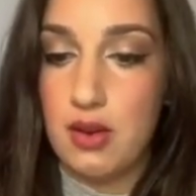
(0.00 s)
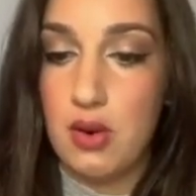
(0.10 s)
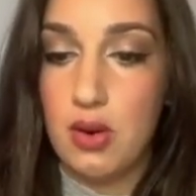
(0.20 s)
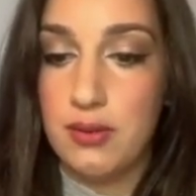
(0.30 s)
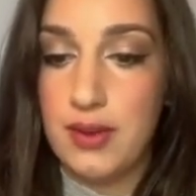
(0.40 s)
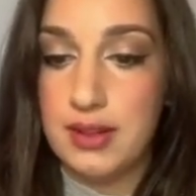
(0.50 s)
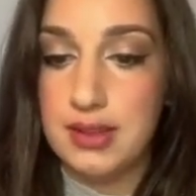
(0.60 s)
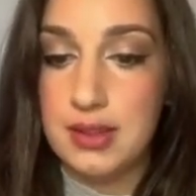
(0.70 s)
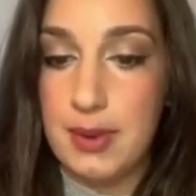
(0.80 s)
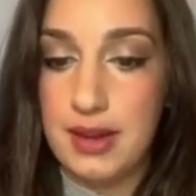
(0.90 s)
O of n
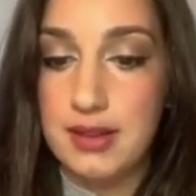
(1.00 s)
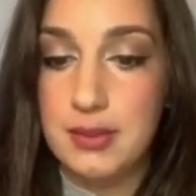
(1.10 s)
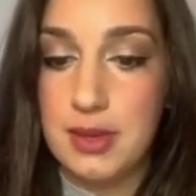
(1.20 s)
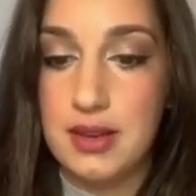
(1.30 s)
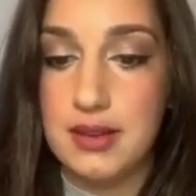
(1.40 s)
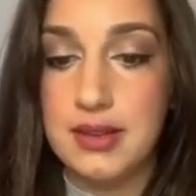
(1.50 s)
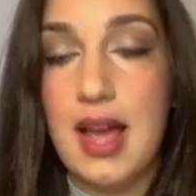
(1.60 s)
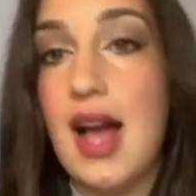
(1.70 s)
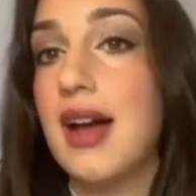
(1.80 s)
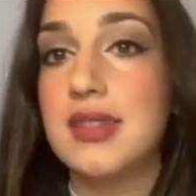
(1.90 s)
space, because
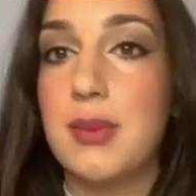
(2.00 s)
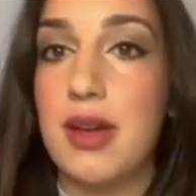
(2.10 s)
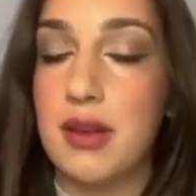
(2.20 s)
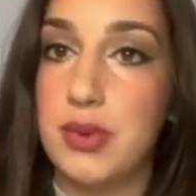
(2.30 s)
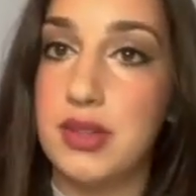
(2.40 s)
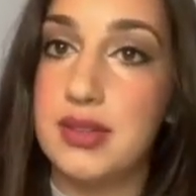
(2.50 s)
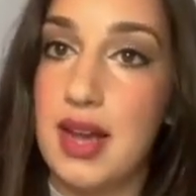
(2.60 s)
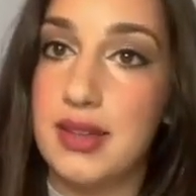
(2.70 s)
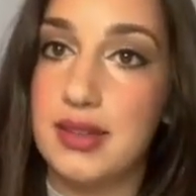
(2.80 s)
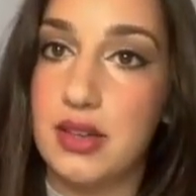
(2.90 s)
as my input
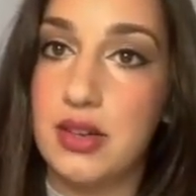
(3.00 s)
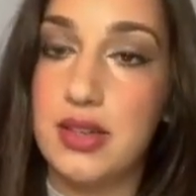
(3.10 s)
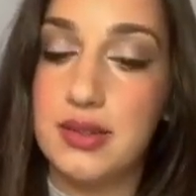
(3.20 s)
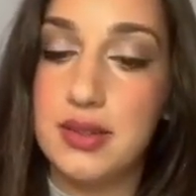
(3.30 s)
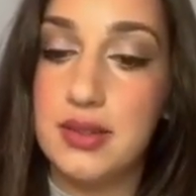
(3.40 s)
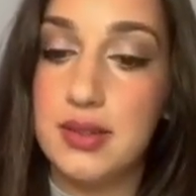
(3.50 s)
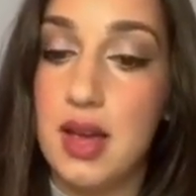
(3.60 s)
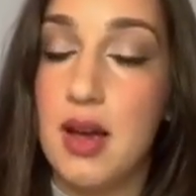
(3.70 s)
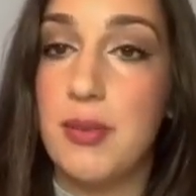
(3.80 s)
size increases,